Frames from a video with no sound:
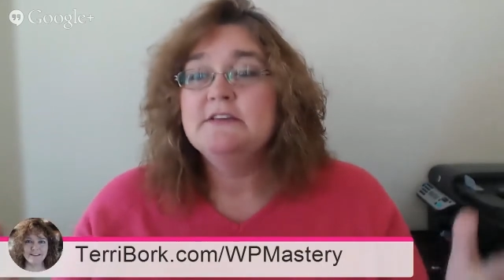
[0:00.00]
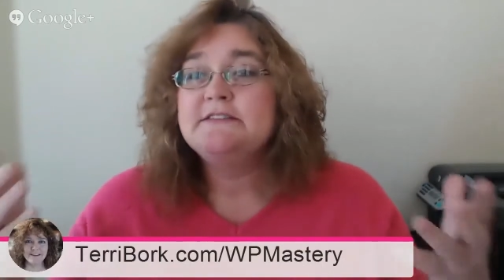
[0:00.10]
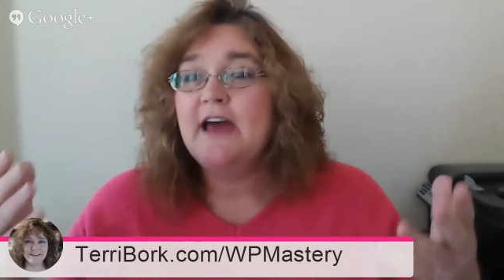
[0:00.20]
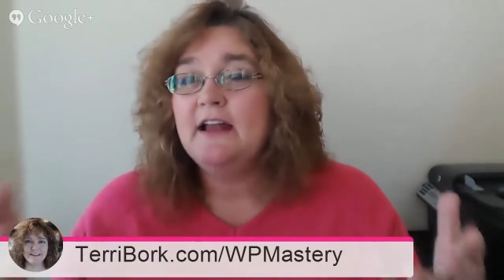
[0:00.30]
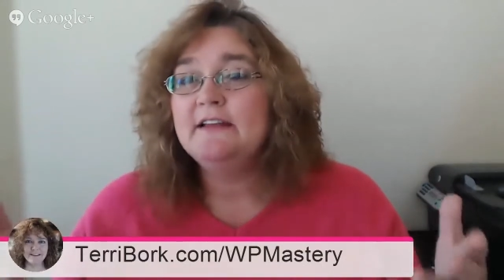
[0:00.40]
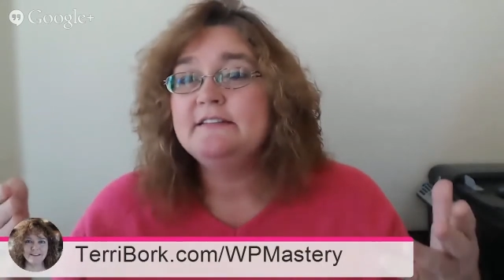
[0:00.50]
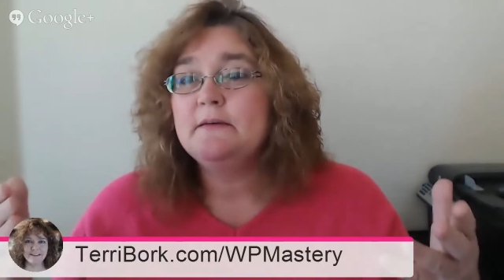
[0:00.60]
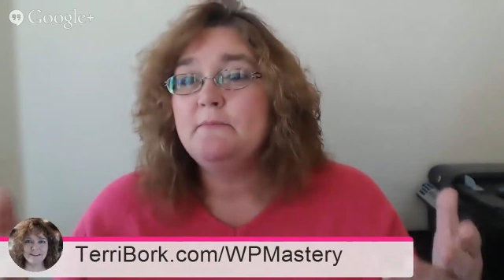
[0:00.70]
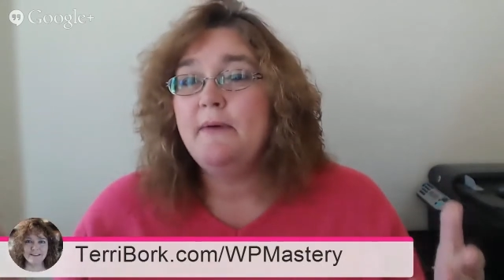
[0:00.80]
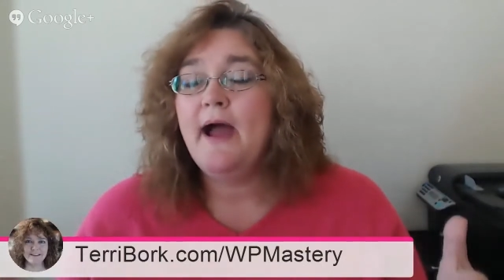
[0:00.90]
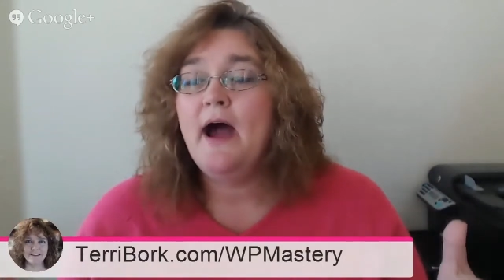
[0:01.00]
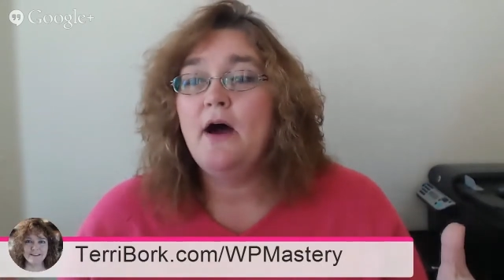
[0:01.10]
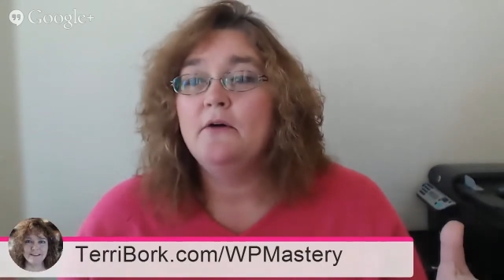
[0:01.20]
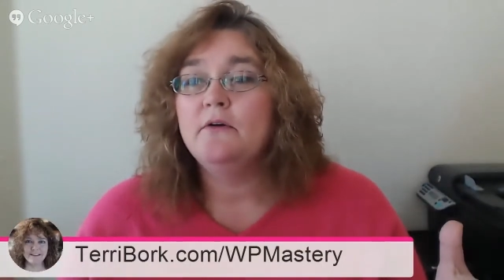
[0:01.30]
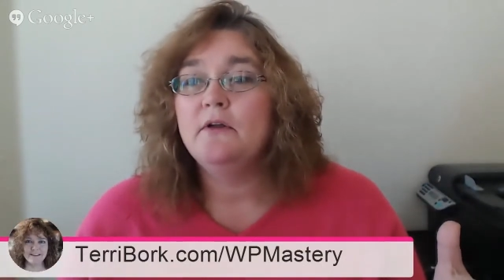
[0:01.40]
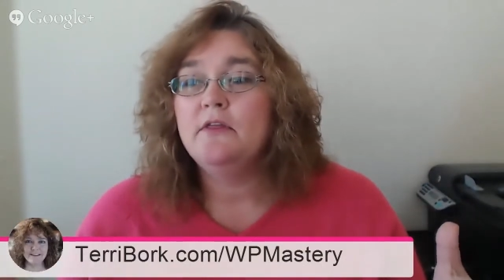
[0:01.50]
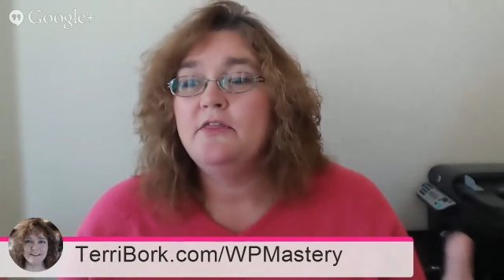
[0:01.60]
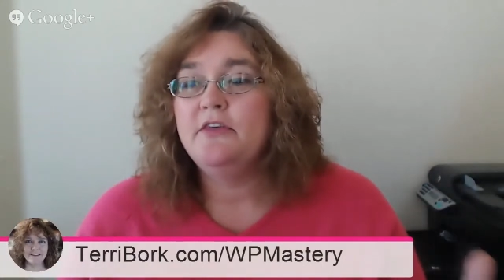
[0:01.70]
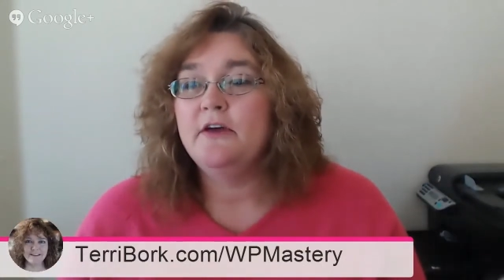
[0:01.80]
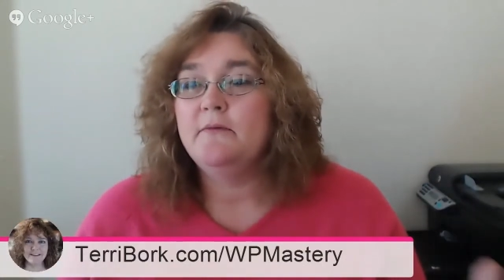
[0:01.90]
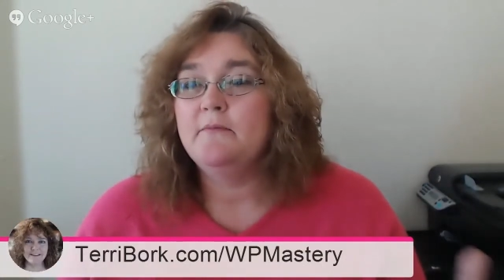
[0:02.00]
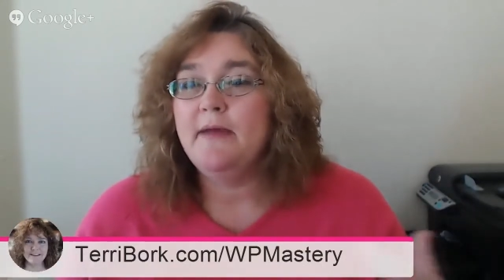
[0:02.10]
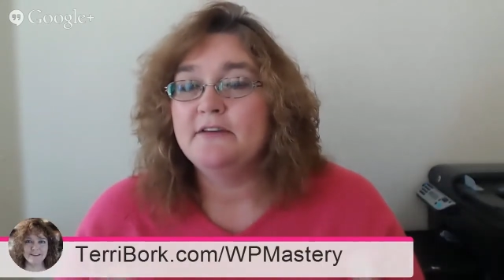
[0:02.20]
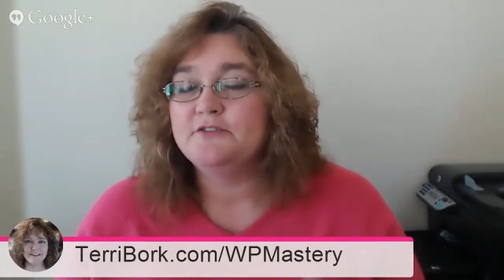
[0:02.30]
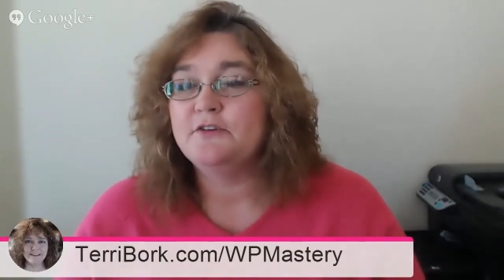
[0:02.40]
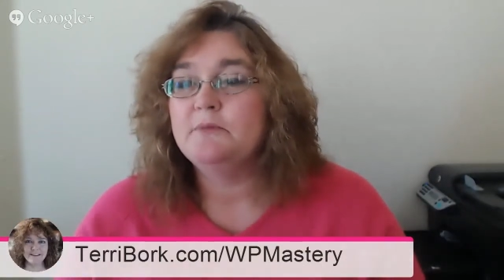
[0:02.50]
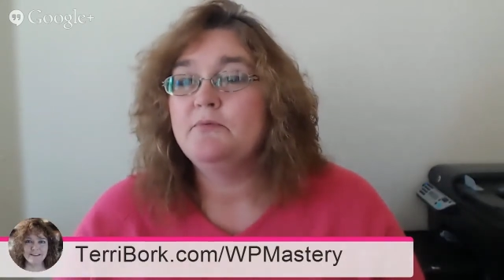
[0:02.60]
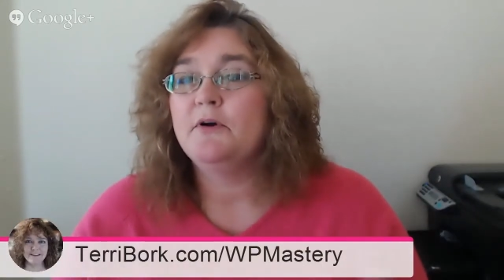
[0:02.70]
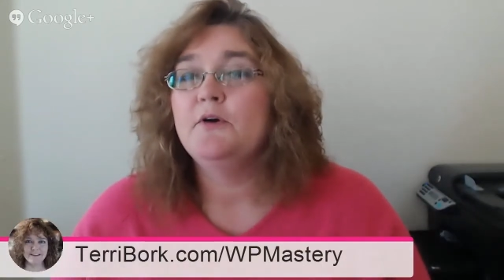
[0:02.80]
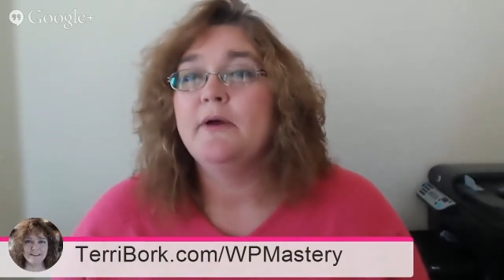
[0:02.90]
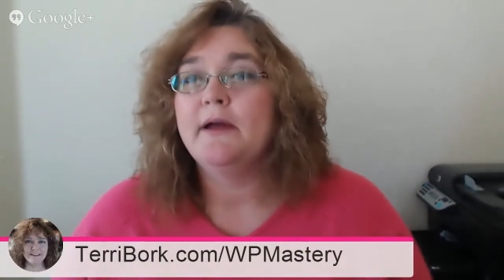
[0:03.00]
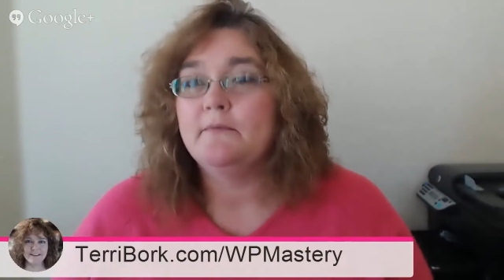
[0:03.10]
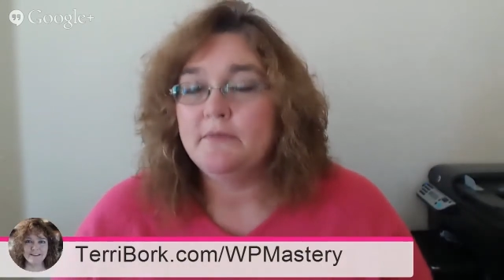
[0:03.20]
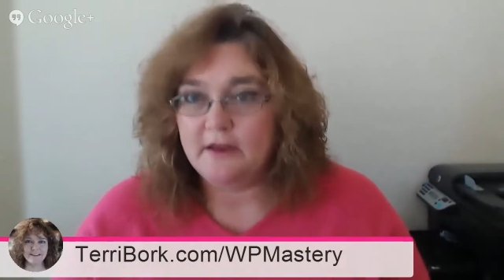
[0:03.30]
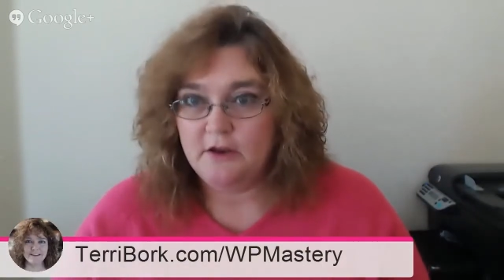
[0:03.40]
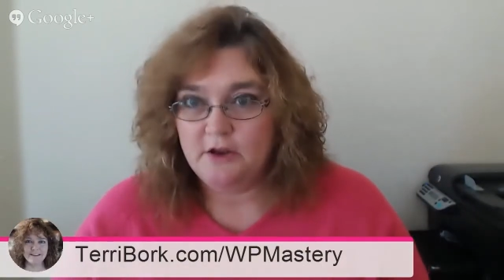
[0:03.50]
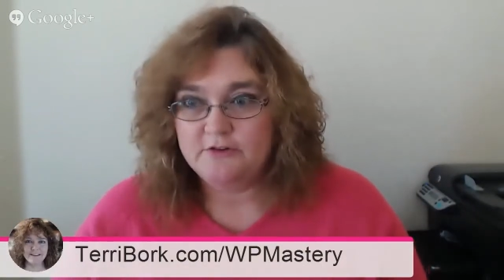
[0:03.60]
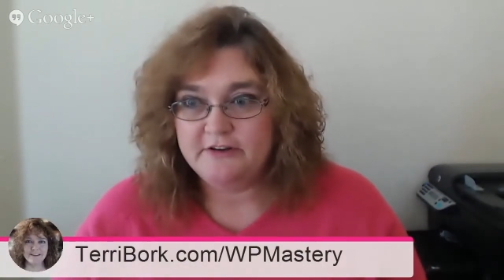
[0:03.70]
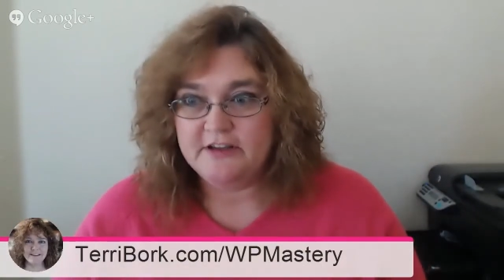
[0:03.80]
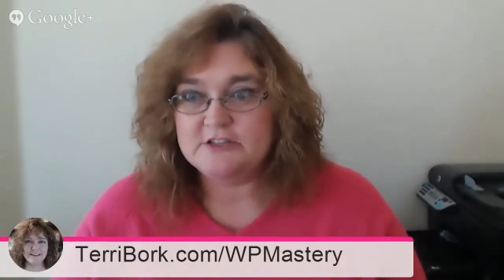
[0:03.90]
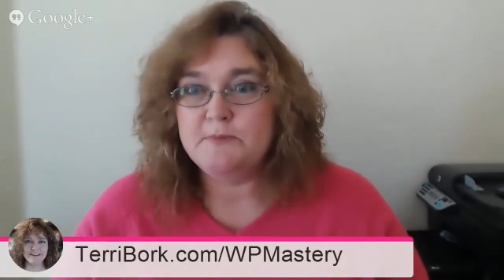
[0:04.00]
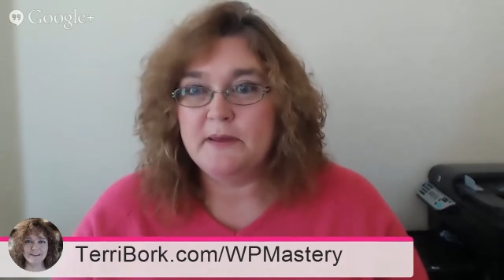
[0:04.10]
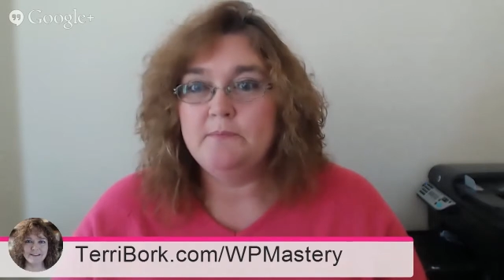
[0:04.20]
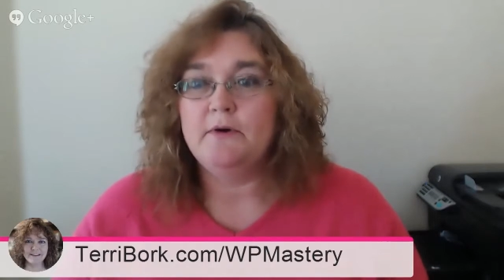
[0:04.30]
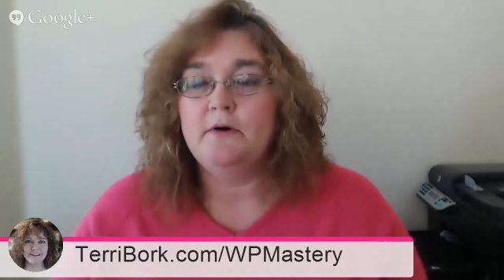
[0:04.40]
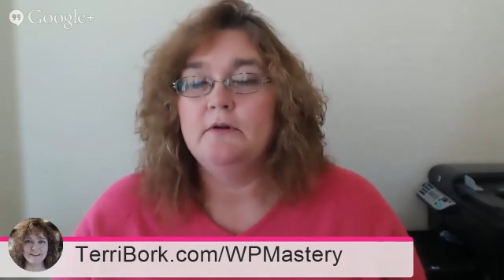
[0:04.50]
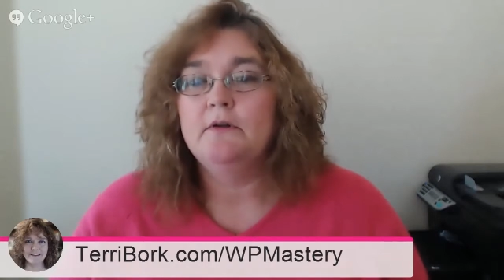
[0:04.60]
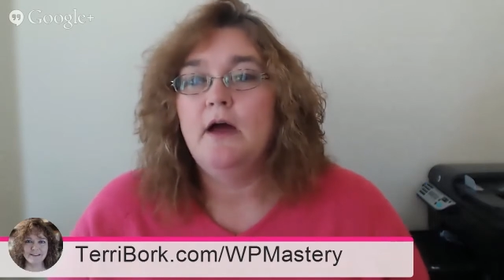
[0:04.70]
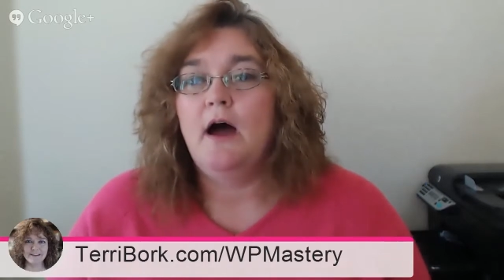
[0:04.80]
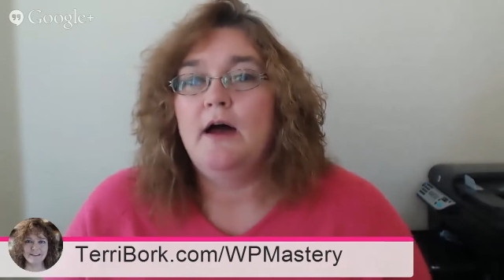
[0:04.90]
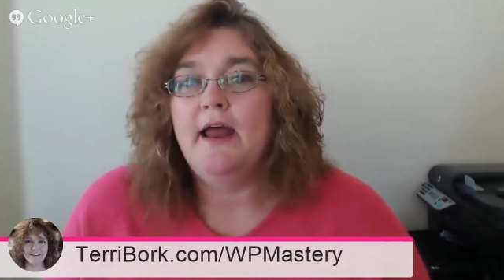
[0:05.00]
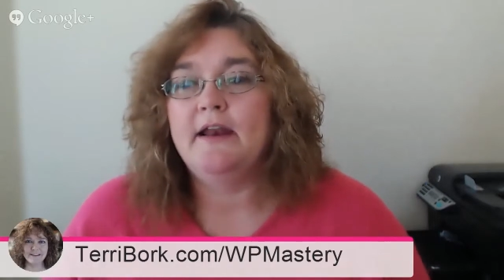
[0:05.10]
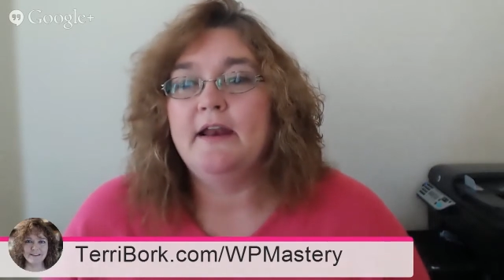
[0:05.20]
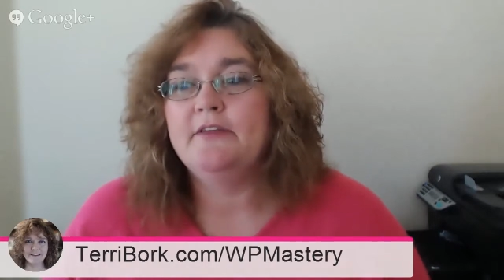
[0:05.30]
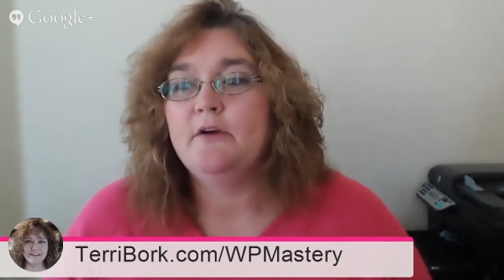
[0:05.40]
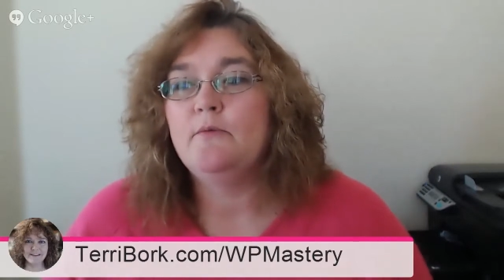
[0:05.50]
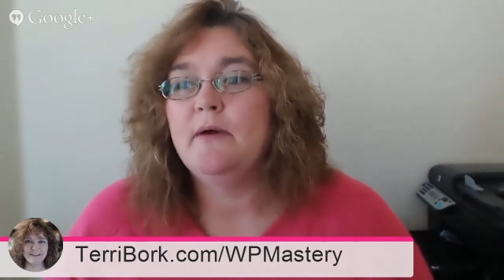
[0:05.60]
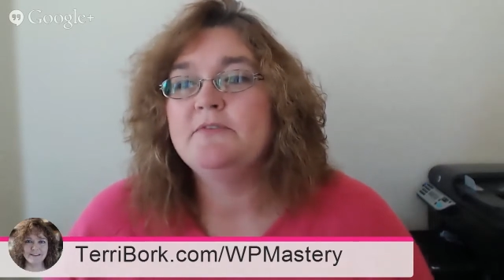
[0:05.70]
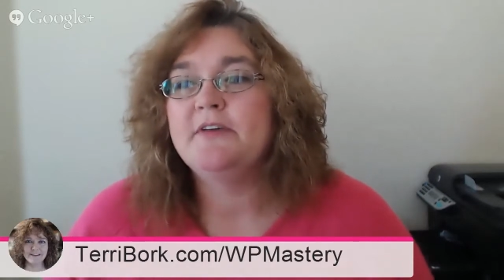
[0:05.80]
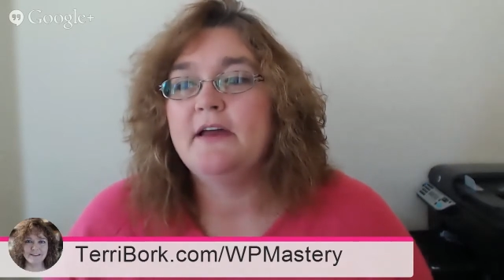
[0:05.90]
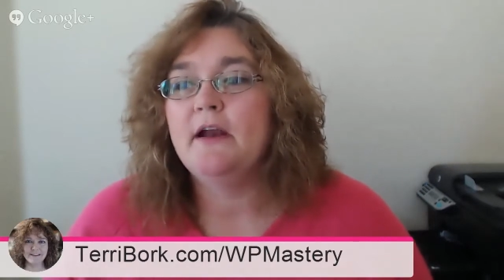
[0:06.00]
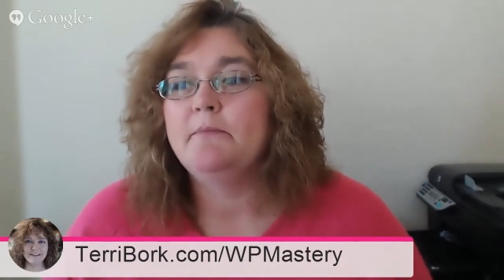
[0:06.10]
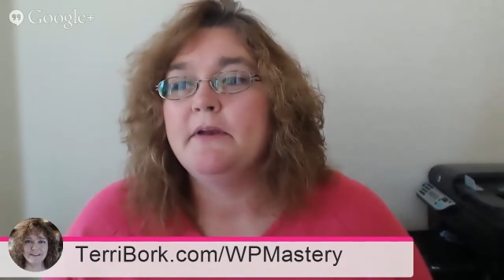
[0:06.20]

Tell us about the Mastery program that you teach people on how to get their website up and